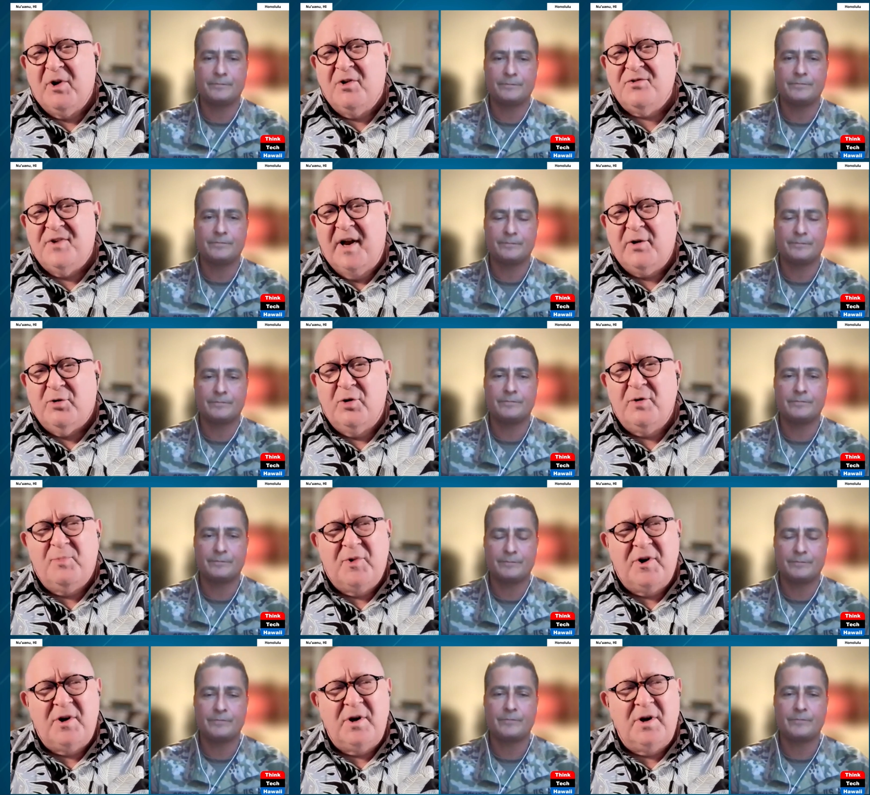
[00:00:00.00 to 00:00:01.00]
Speaker 1: because that could
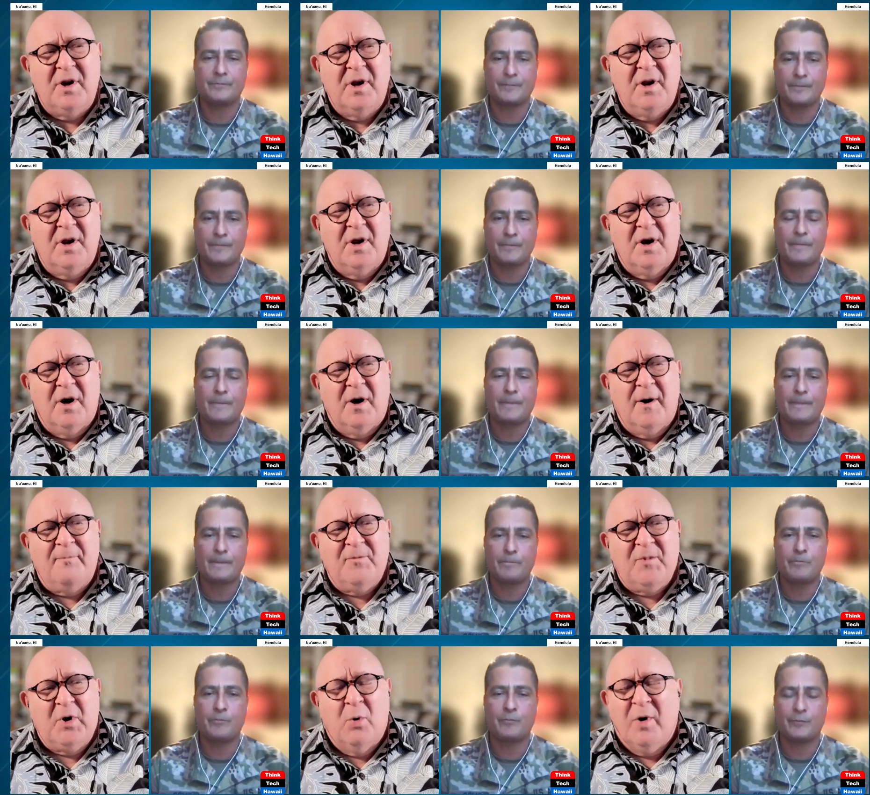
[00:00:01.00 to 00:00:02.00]
be,
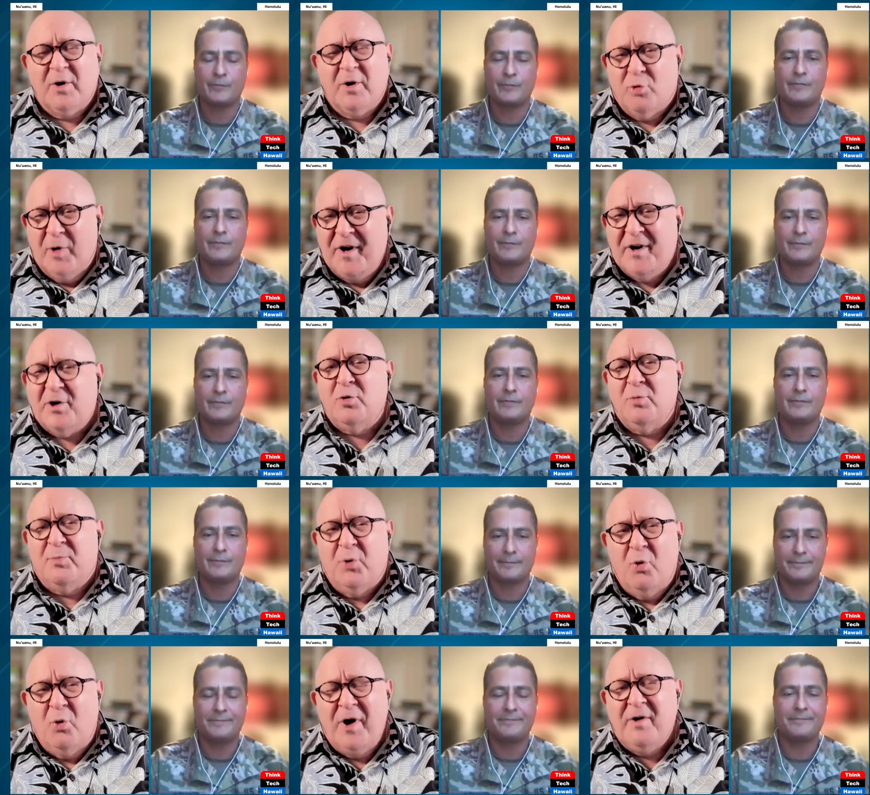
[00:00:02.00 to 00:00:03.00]
a critical
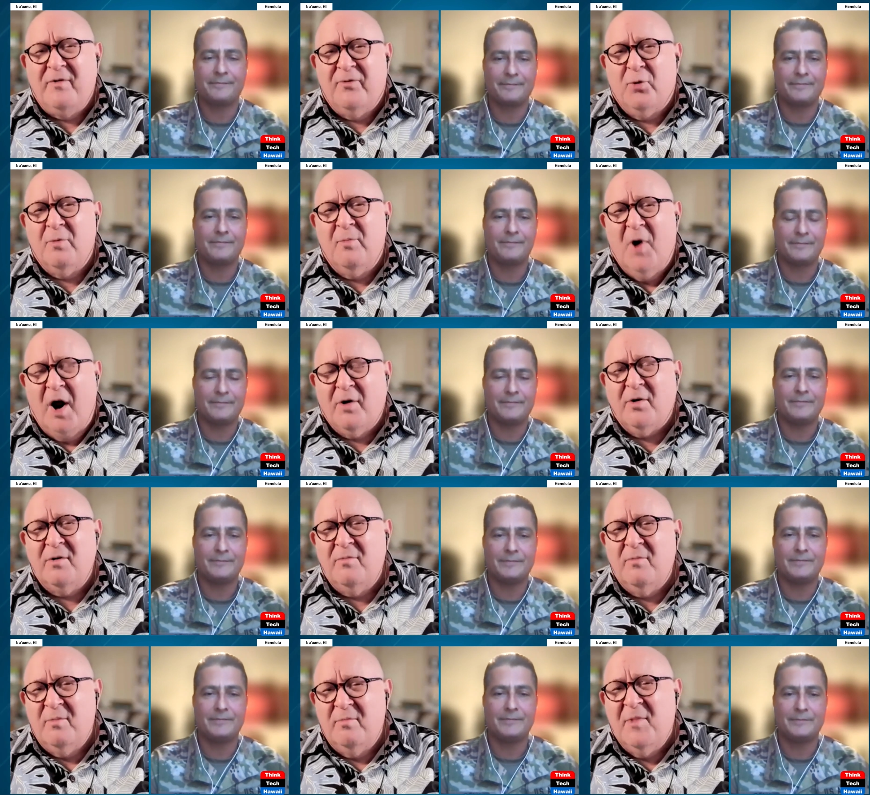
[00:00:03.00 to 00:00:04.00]
point for
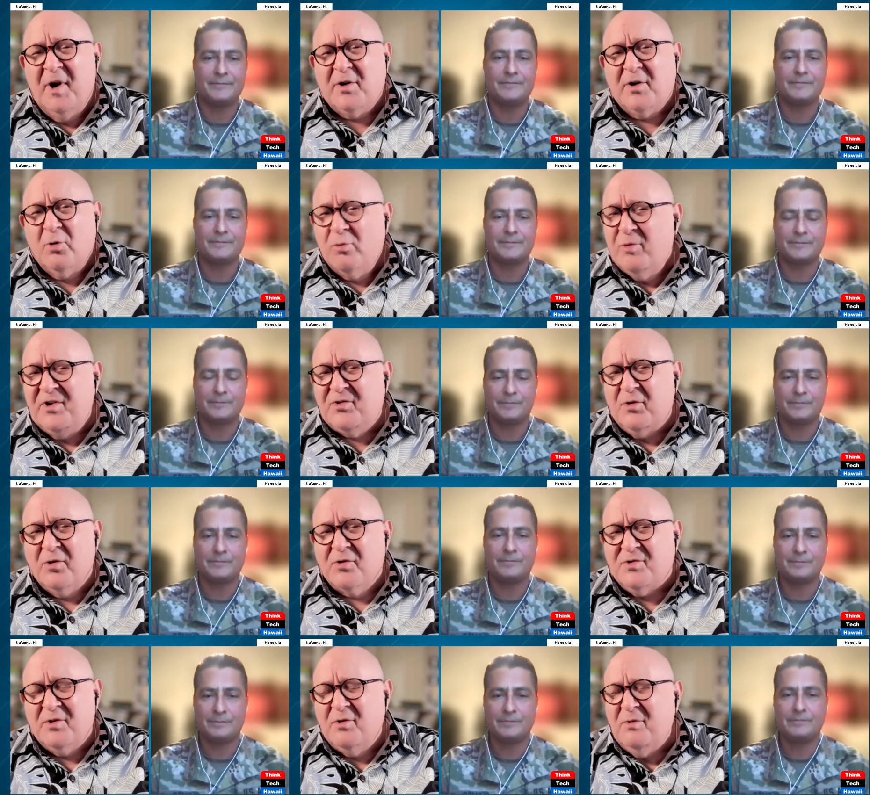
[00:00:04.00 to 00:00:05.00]
modern medical
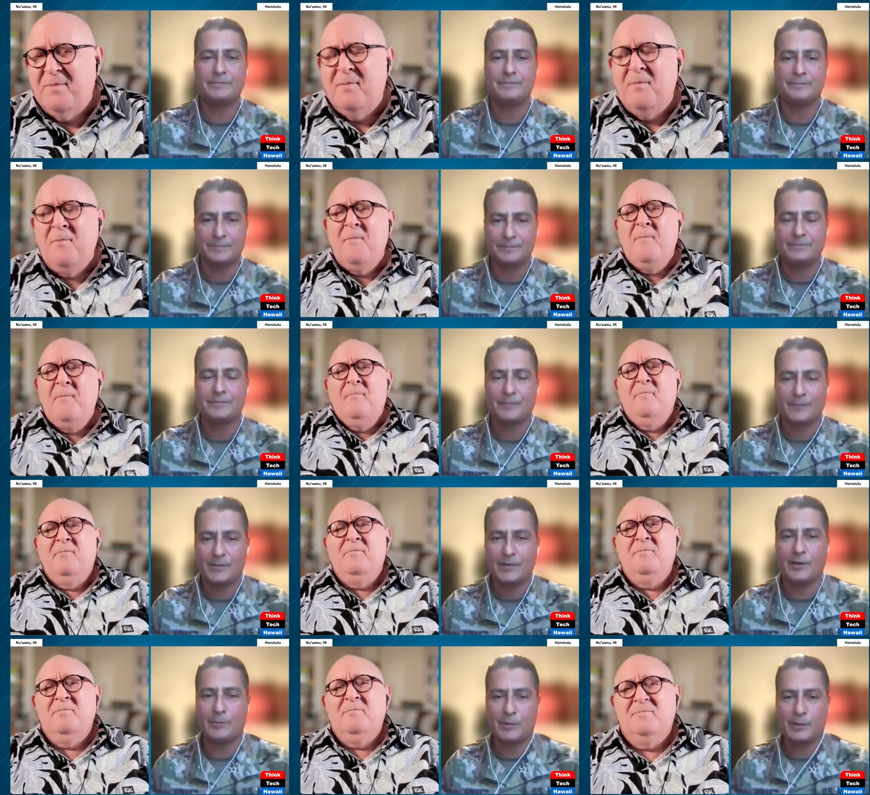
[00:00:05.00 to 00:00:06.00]
research, no?
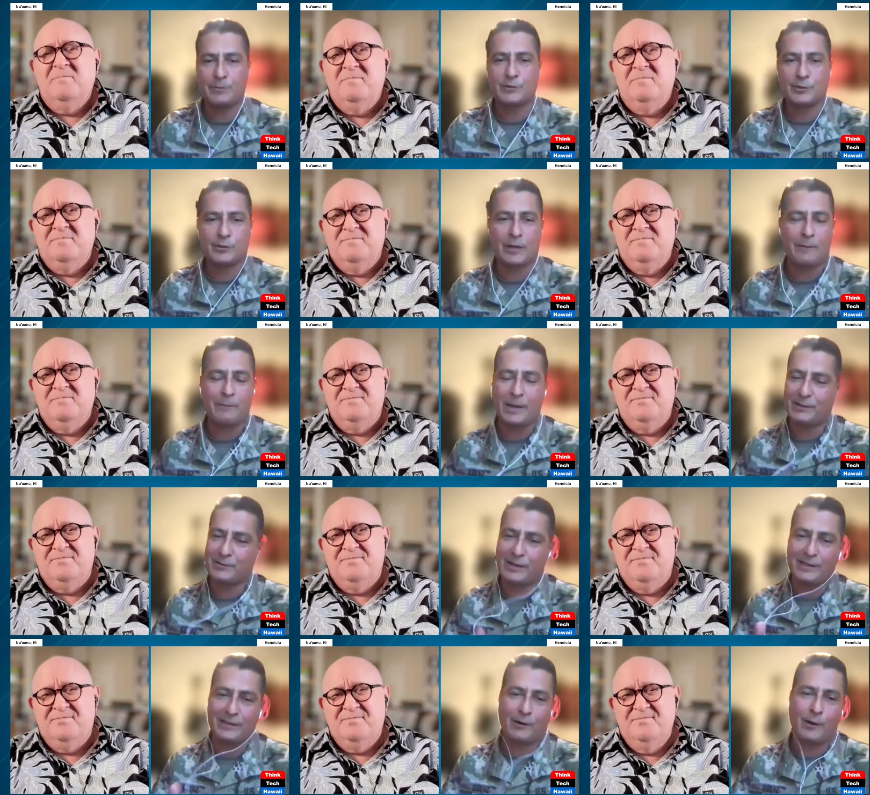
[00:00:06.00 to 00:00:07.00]
Speaker 2: Yep. So
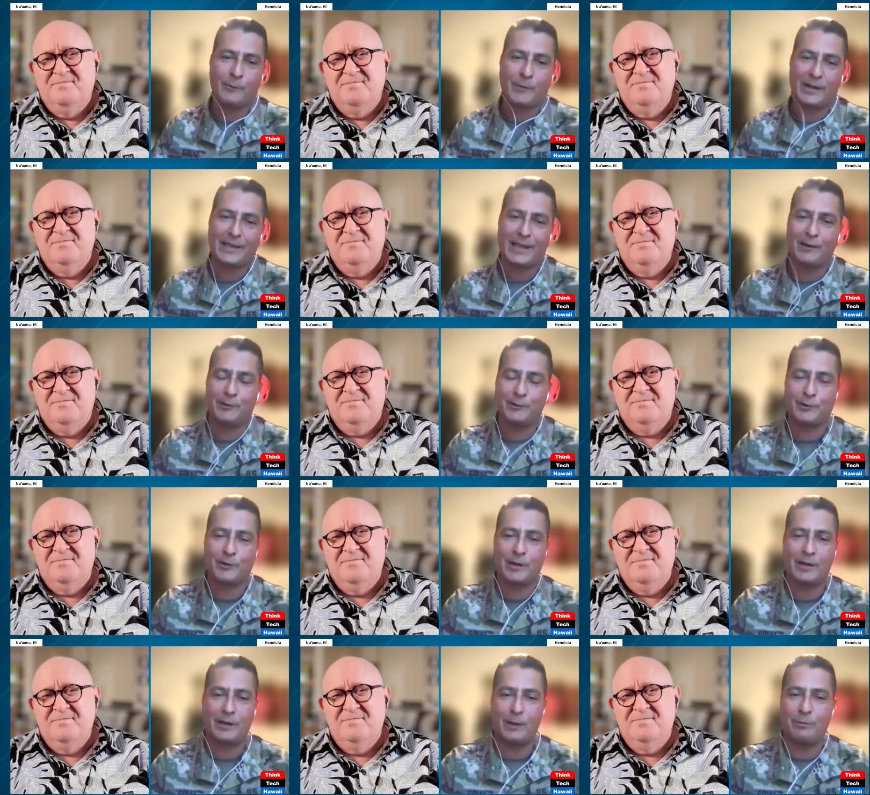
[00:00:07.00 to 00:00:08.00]
they're on my
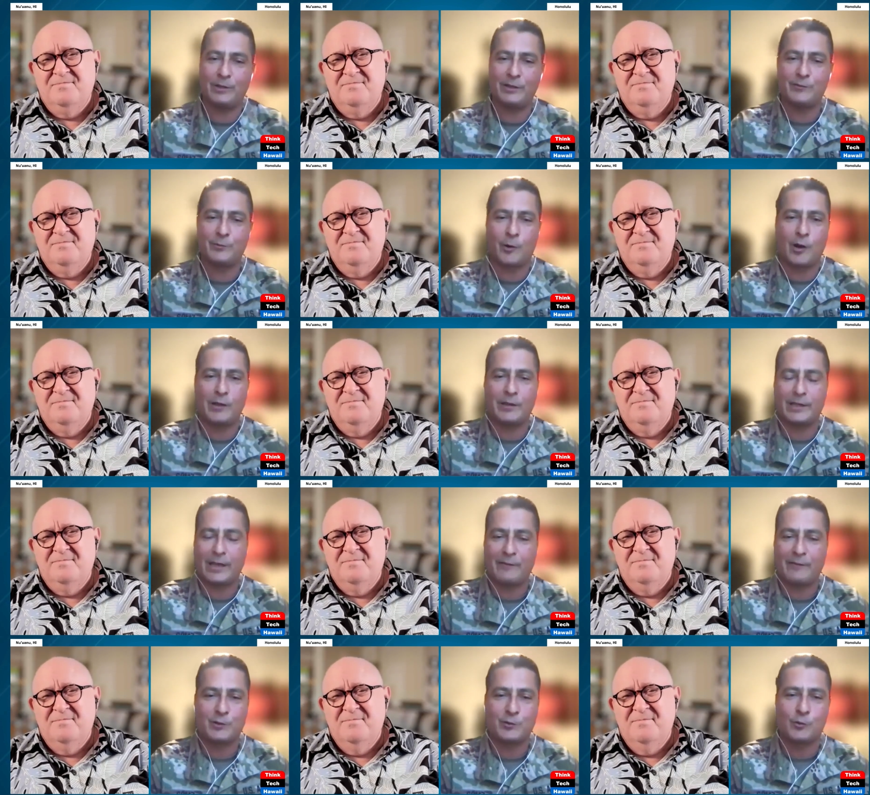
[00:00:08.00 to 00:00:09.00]
calendar. I believe tomorrow, I think
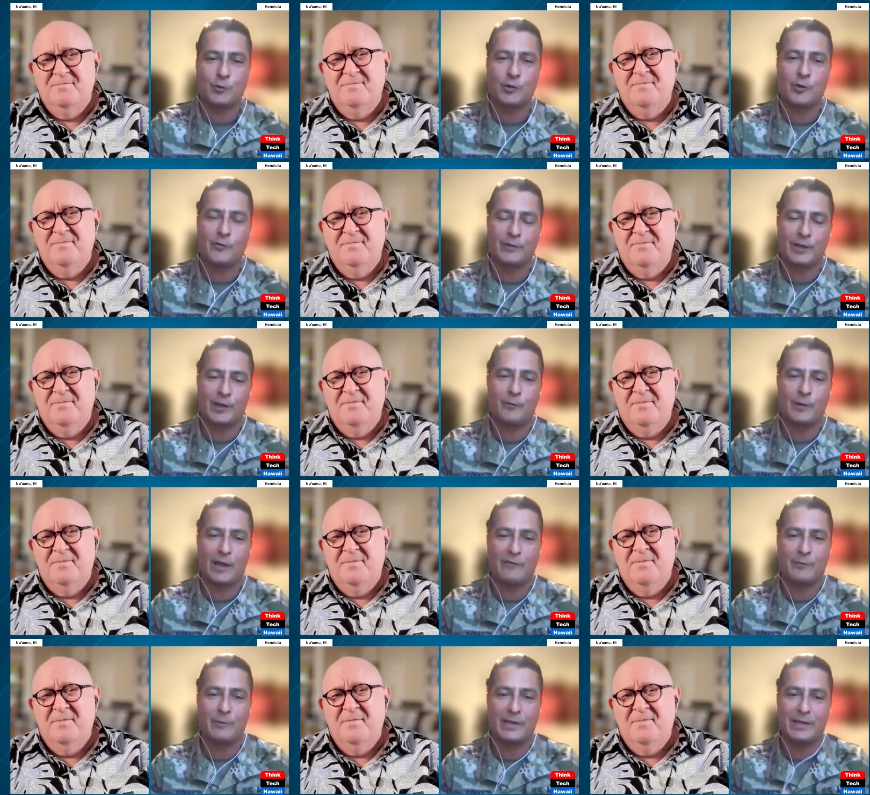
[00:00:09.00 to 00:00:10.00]
I have a tour over there, and we
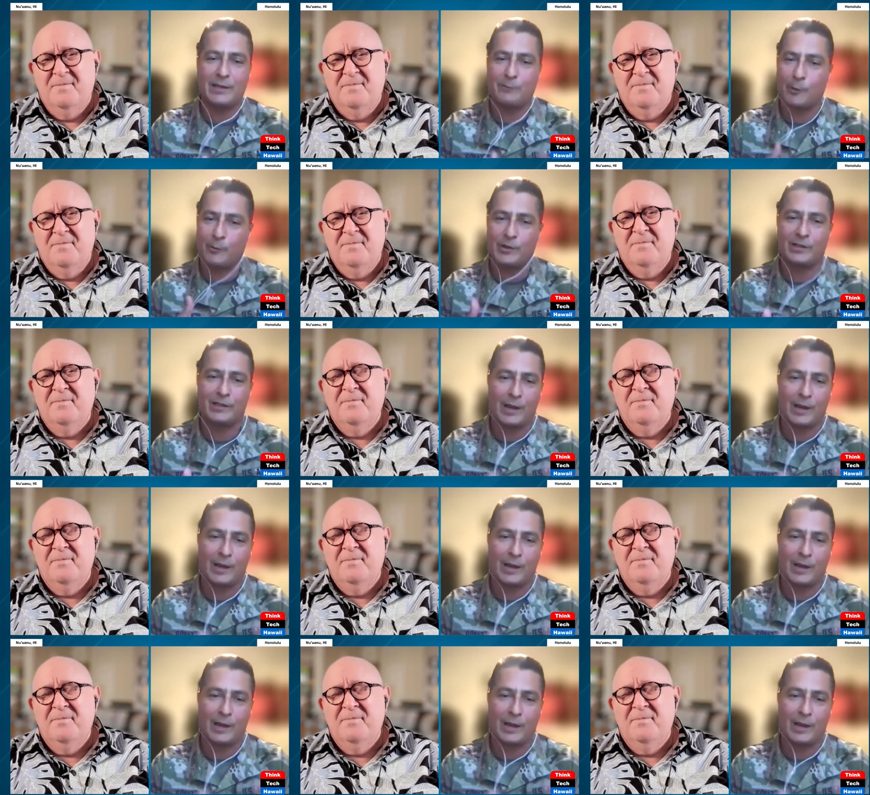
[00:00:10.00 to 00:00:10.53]
have a meeting where we